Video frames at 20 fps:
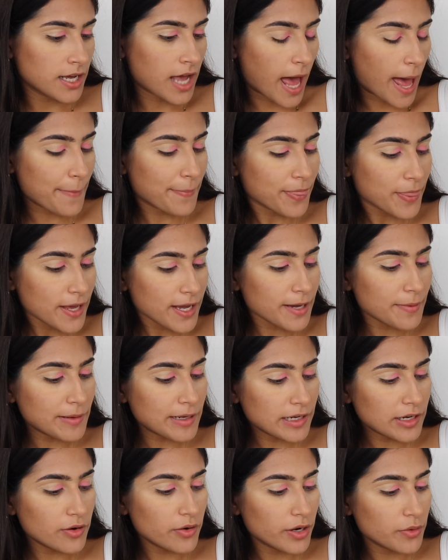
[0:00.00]
I think I'm
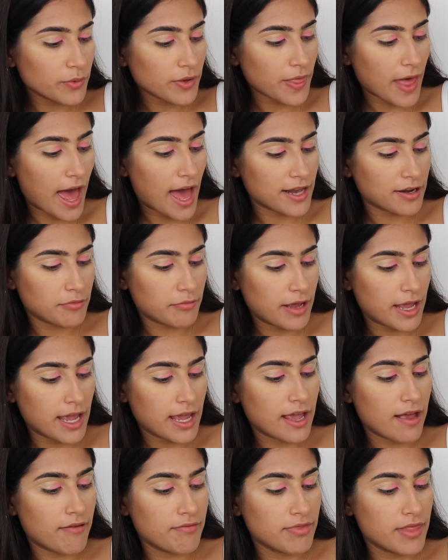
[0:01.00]
gonna go in with
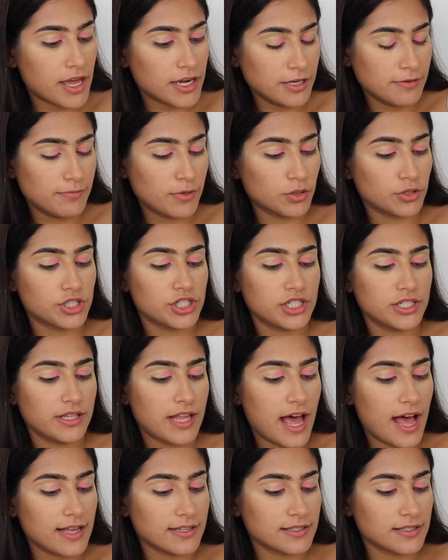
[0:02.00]
Anime and then Emoji
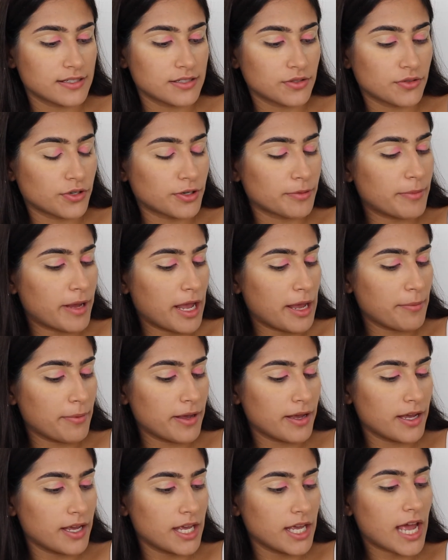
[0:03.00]
last, or
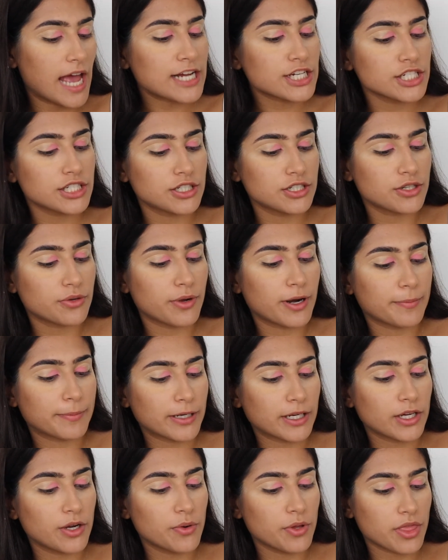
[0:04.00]
maybe, actually, you know what, I'm
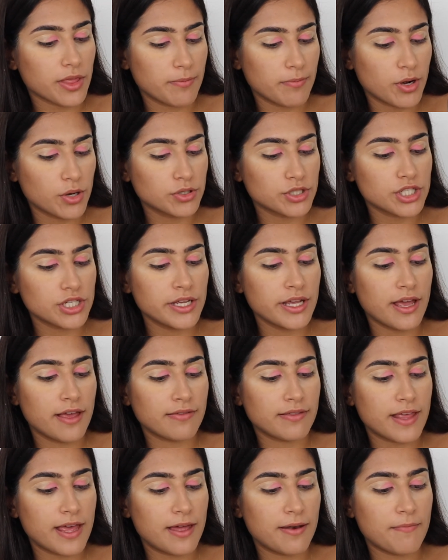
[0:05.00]
gonna go with Emoji
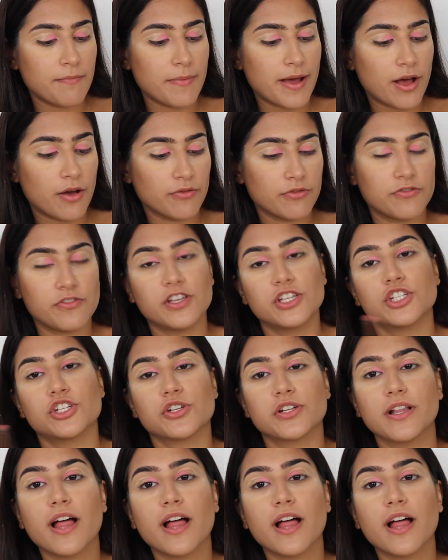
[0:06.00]
and then Mount Fiji